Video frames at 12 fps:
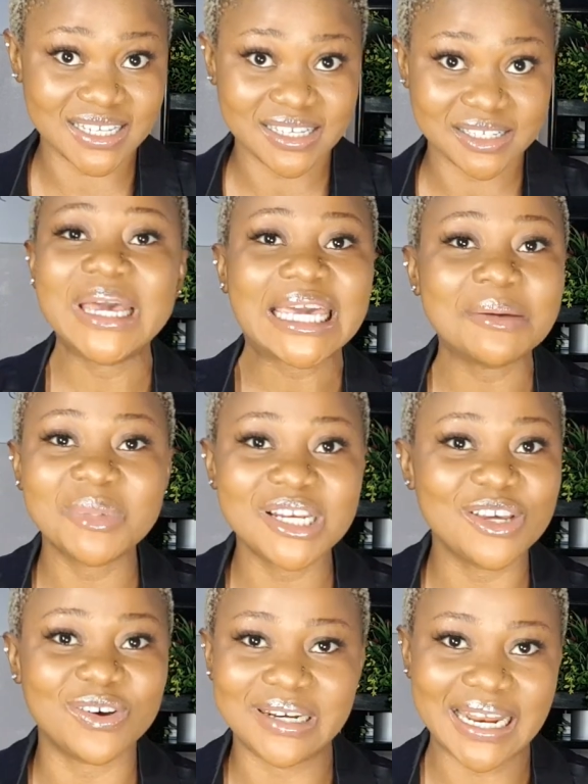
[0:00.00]
Making
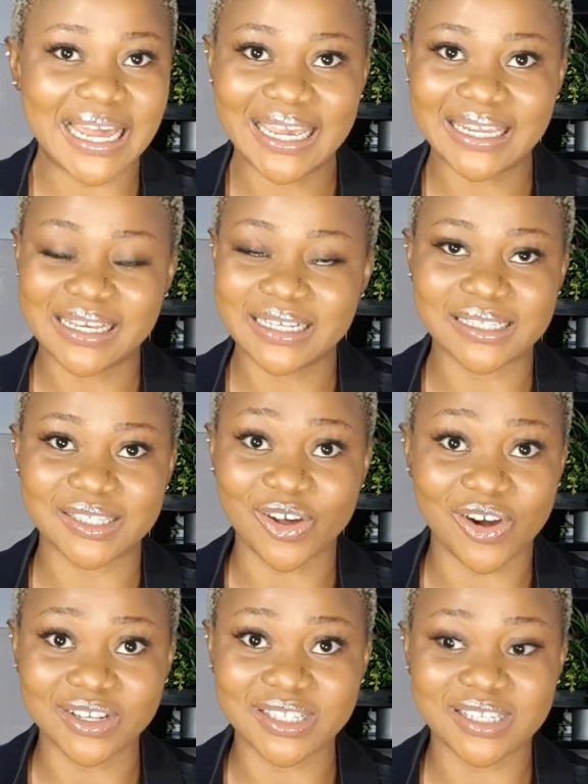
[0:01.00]
money online is
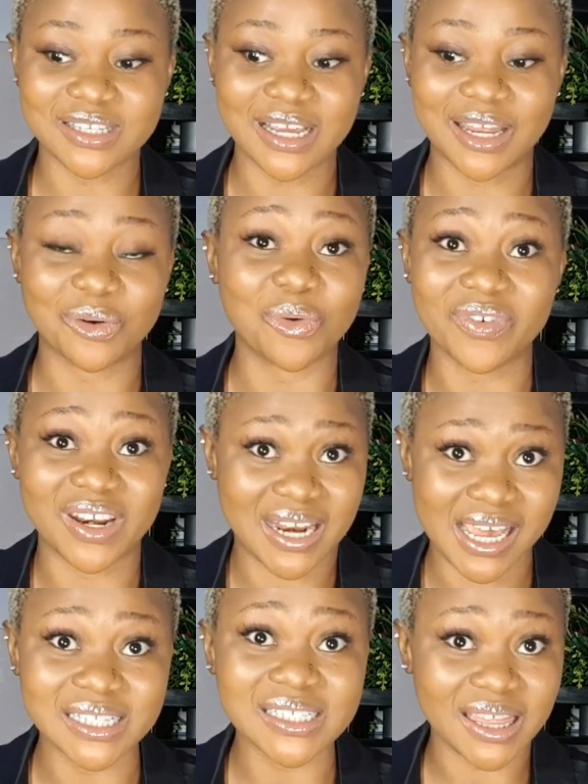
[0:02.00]
not an
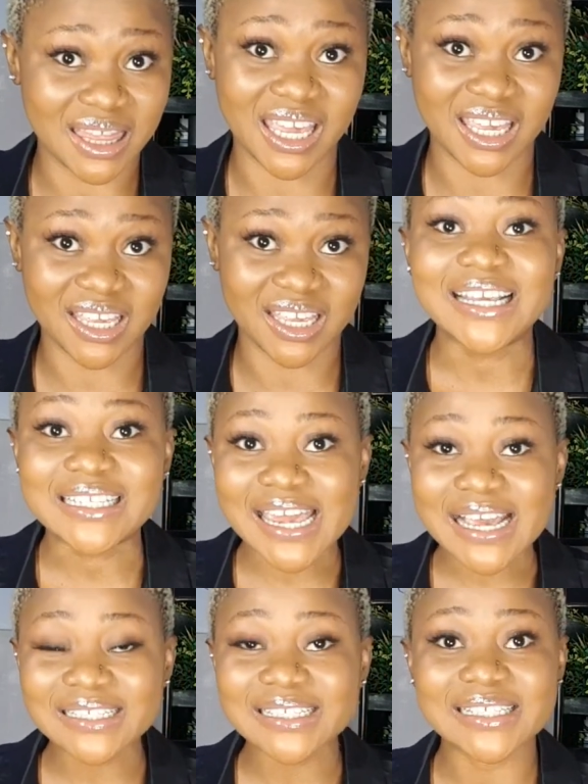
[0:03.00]
overnight thing. It
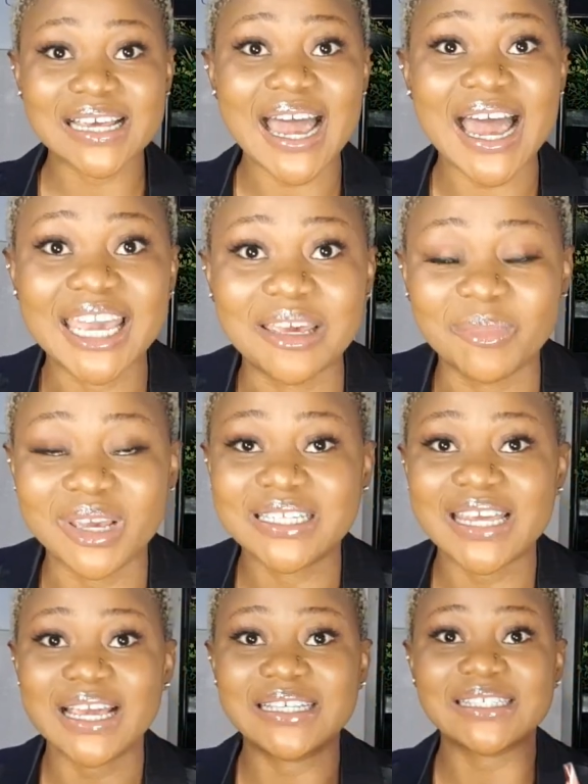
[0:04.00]
takes time, it
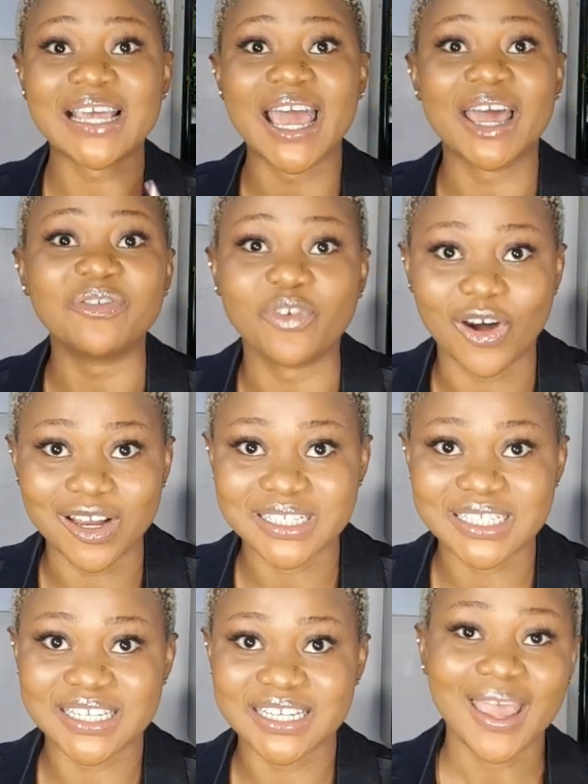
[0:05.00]
takes effort,
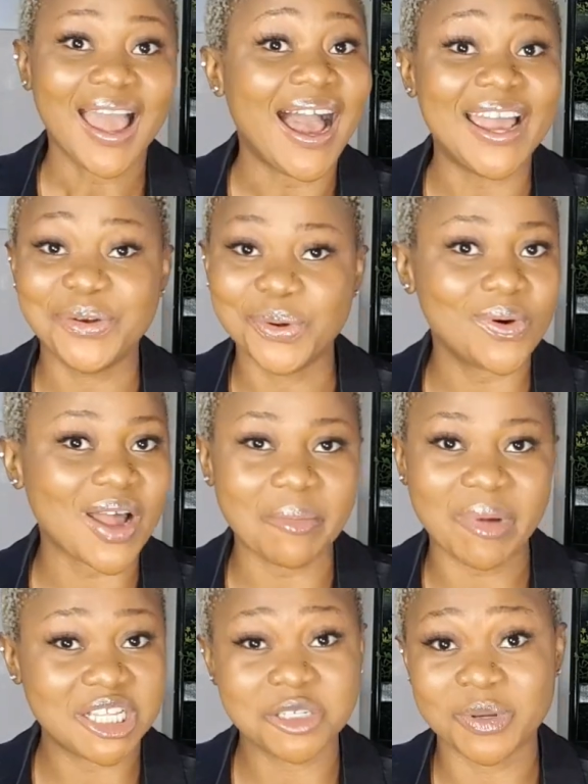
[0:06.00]
I know I
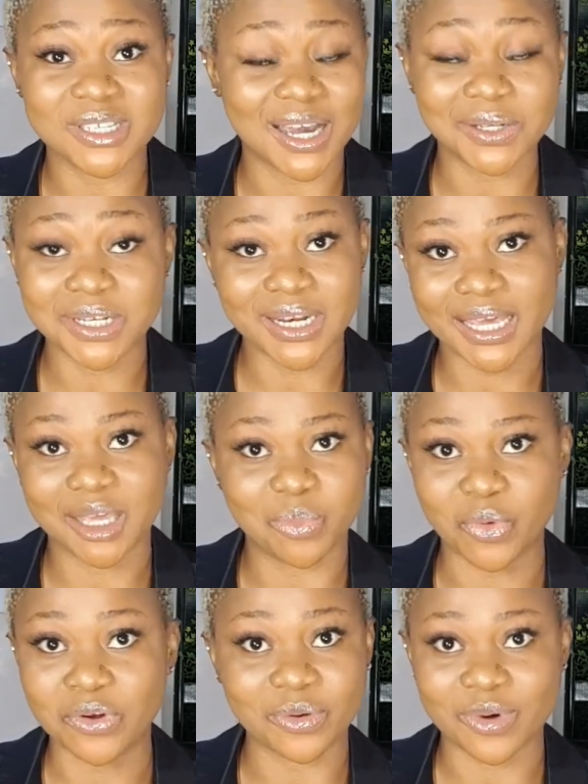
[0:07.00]
might be sounding like a
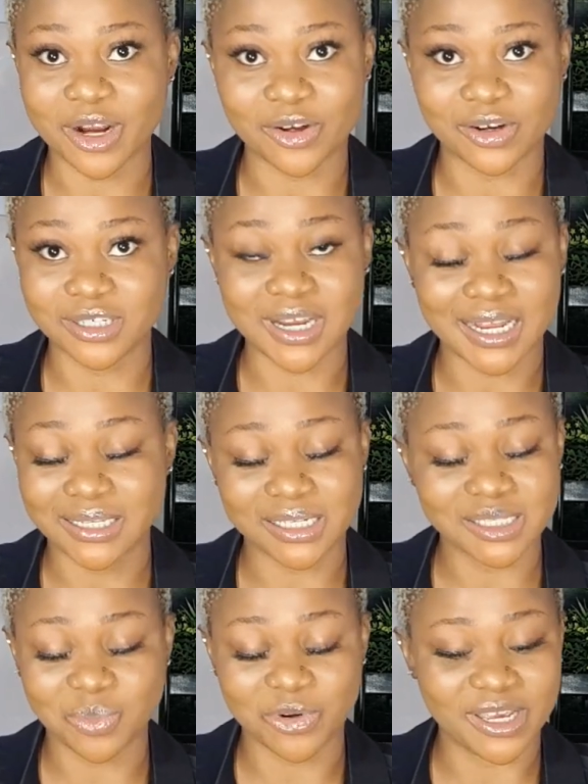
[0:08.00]
broken record at
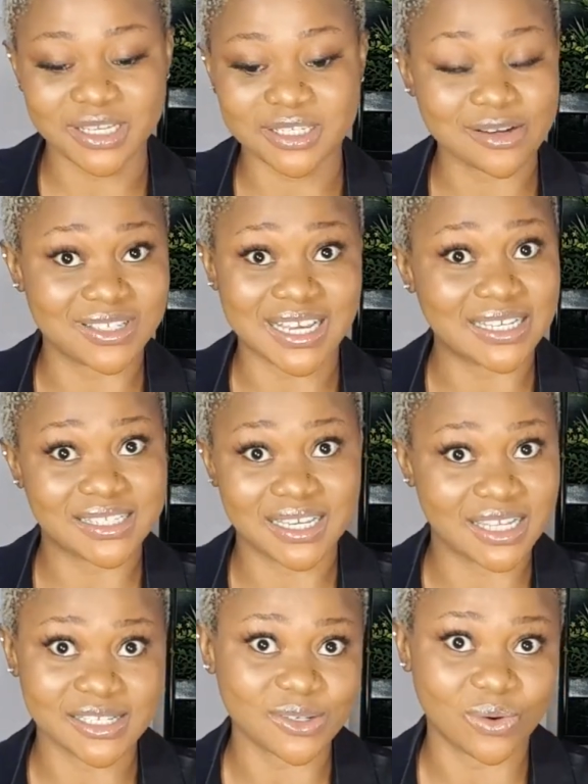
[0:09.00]
this point because I say
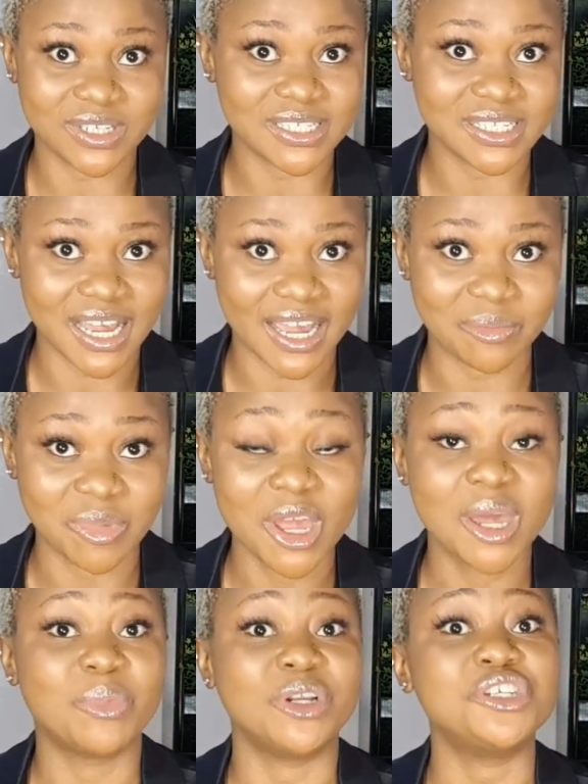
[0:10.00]
this all the time,
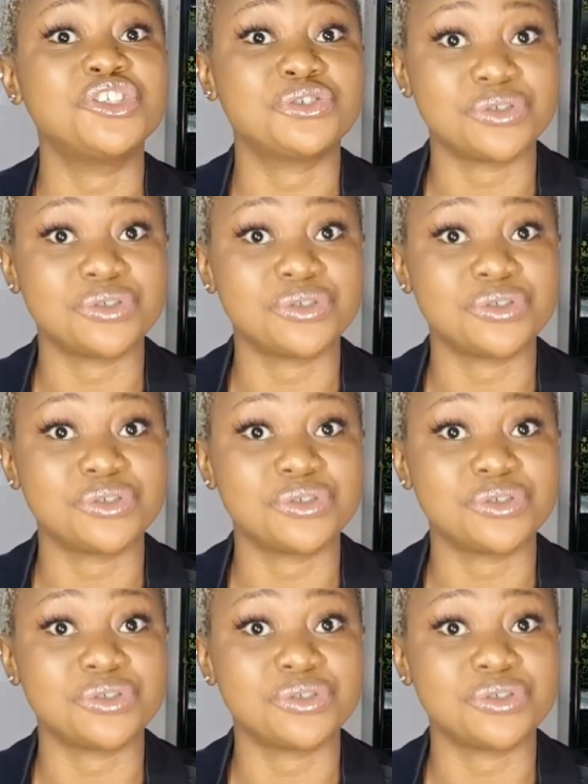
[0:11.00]
but it's